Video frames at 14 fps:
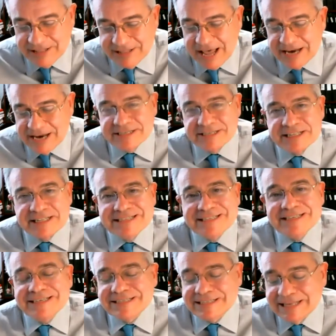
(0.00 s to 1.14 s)
That is, this
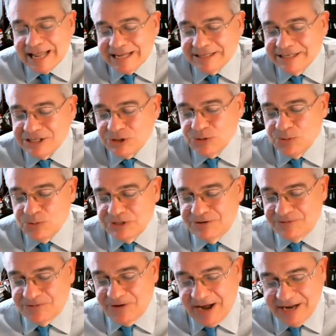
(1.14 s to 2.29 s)
is likely to
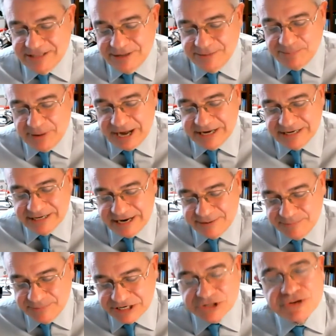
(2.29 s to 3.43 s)
define the Biden
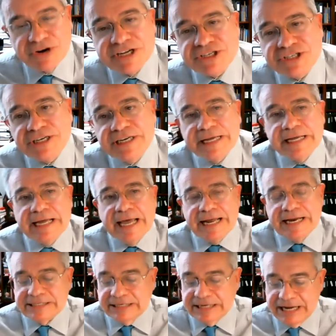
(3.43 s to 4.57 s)
administration and
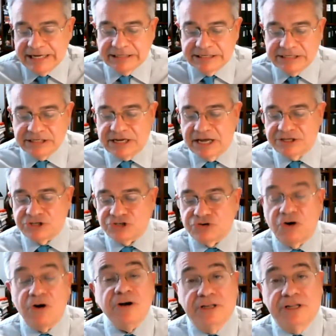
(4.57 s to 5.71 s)
is likely to cut
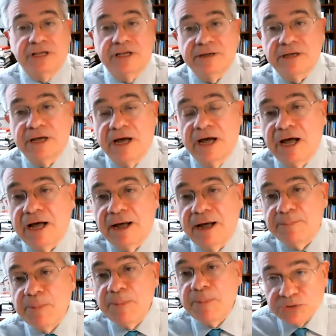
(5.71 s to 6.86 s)
strongly, uh, uh,
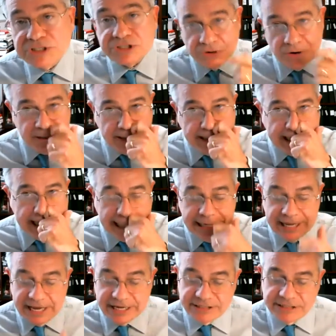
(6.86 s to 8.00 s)
most strongly,
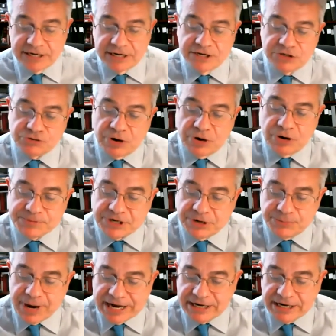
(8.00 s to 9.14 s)
against Trump's
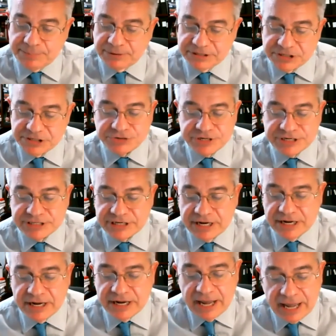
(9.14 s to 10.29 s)
erratic belligerence
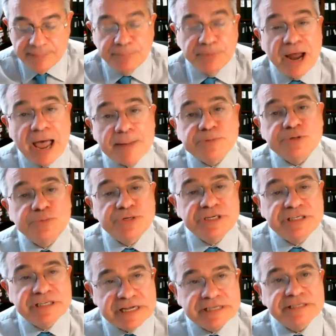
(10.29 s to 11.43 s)
and perhaps
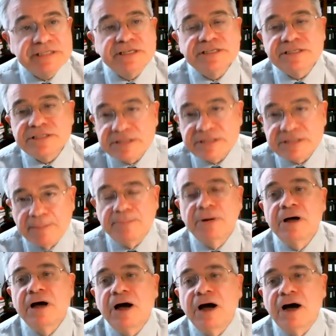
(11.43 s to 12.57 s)
resist some
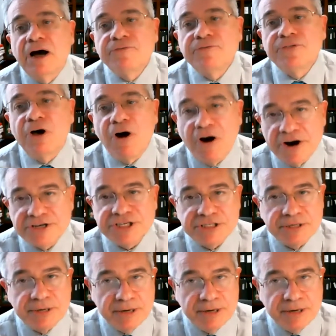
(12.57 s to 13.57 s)
of the harshest